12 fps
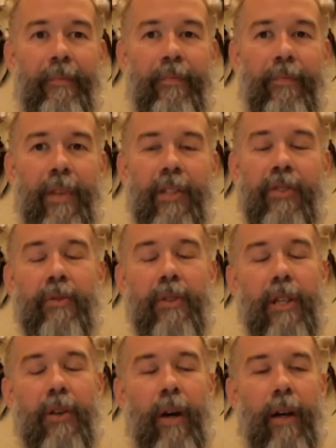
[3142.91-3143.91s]
It's
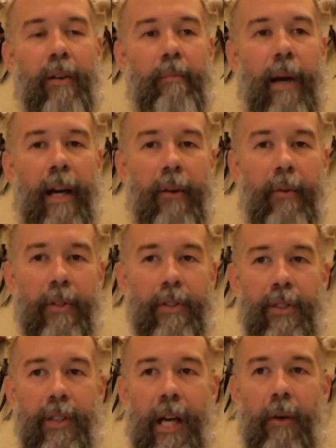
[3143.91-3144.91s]
really quite backwards
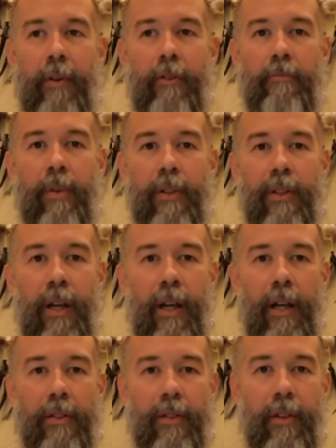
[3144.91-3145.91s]
to how we've been
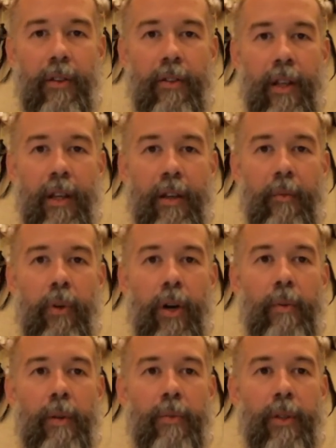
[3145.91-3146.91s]
taught to think and
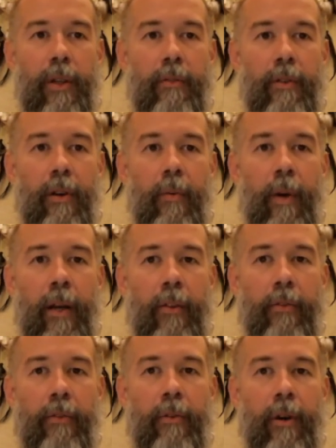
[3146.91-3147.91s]
problem solve our way
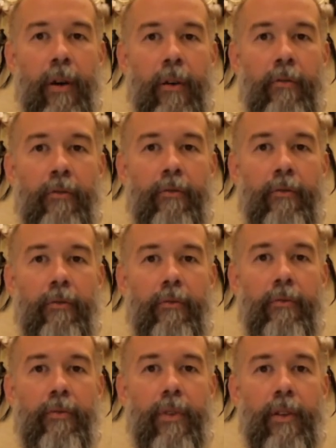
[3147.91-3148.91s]
through our
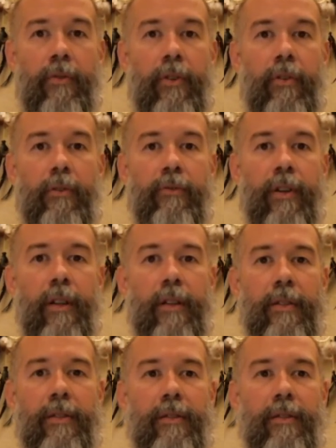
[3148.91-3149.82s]
difficult feelings.